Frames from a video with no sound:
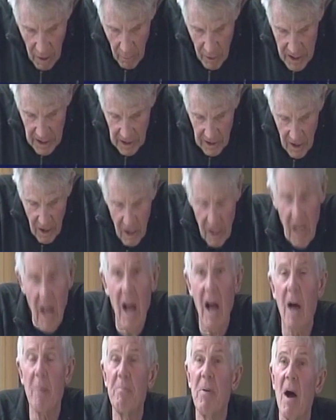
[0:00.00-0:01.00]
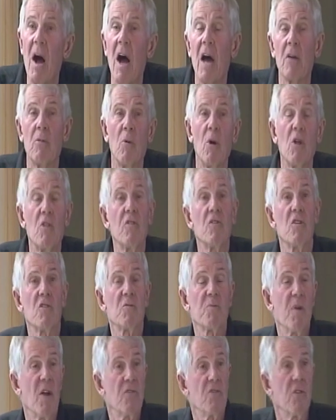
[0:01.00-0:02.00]
we look upon
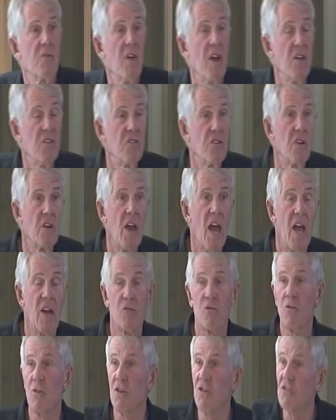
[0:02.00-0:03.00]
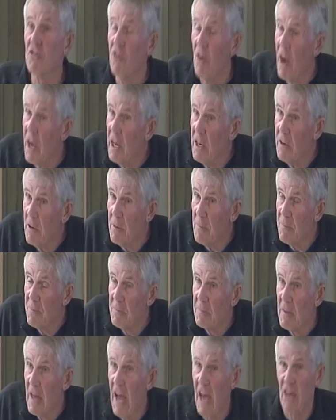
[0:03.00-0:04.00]
wilderness preservation as restraint,
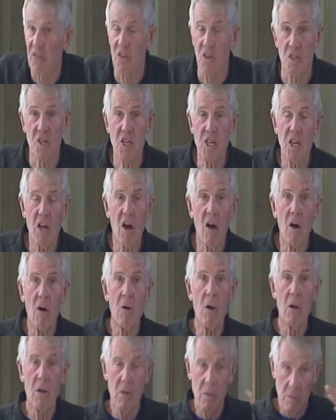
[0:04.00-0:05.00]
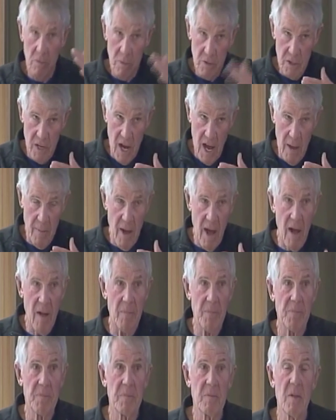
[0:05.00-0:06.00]
as a TO,
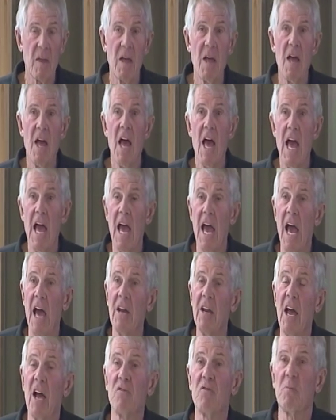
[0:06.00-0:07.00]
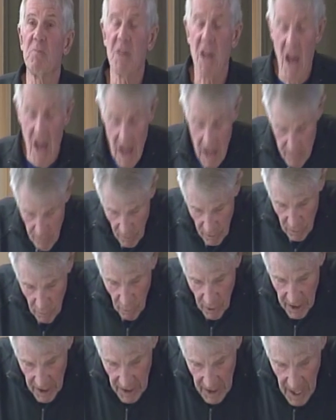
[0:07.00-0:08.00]
timeout, and as a time when
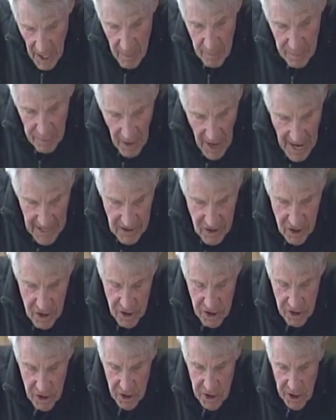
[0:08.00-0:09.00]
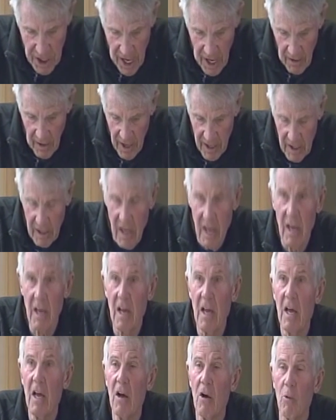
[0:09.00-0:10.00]
we practice sharing
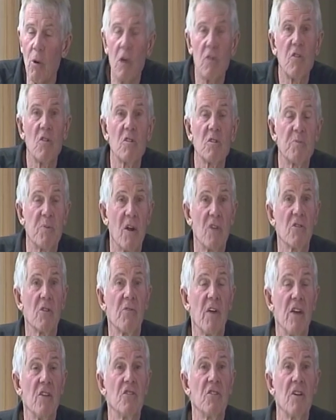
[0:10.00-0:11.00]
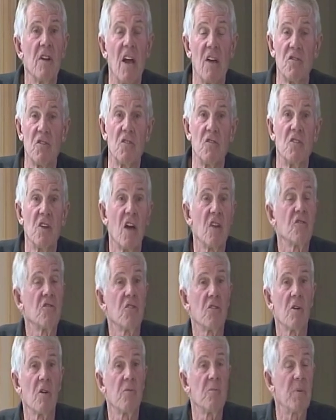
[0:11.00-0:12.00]
wilderness preservation as a
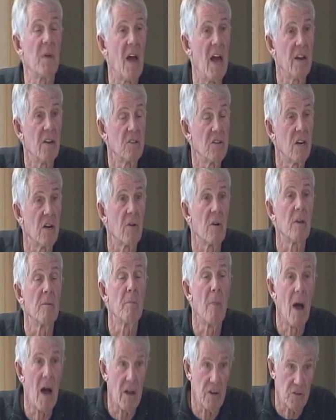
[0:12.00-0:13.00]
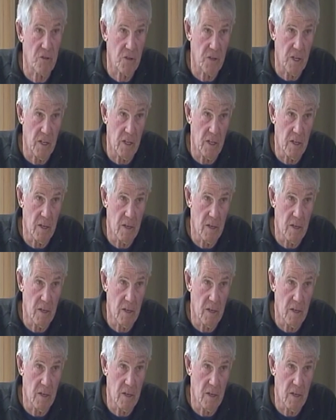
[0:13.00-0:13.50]
gesture of planetary modesty